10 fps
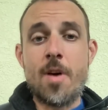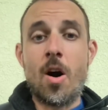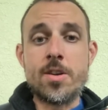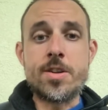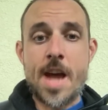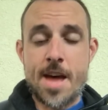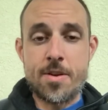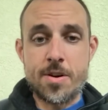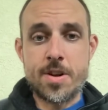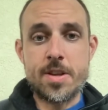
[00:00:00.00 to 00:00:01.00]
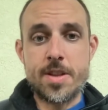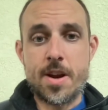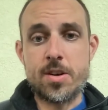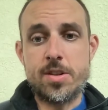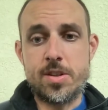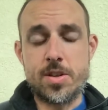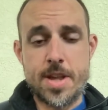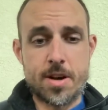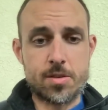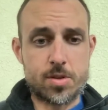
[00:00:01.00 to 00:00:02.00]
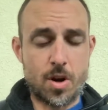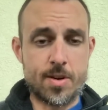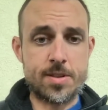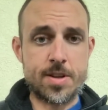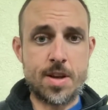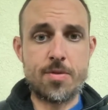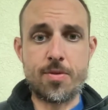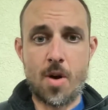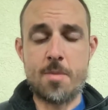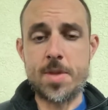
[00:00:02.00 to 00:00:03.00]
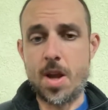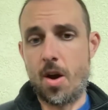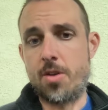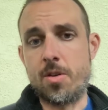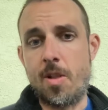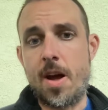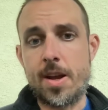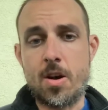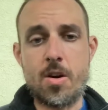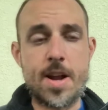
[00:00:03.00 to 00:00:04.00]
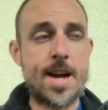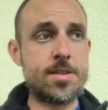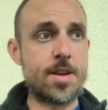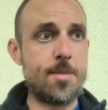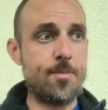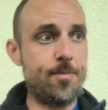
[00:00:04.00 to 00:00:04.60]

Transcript: untethered their currency from the underlying hard asset.